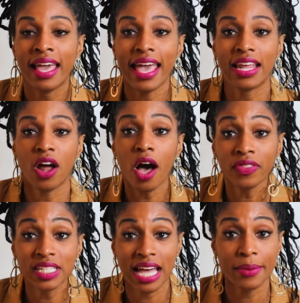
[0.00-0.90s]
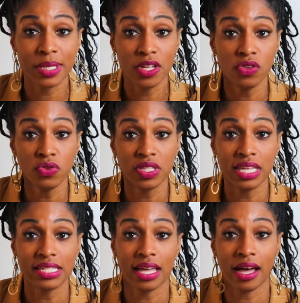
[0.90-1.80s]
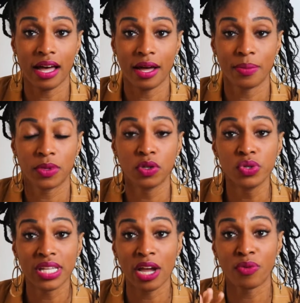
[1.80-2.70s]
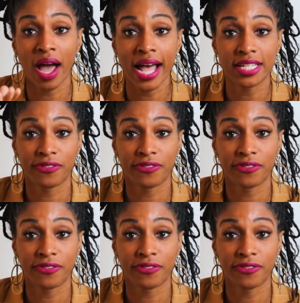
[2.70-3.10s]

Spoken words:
And oftentimes they use these lucite rods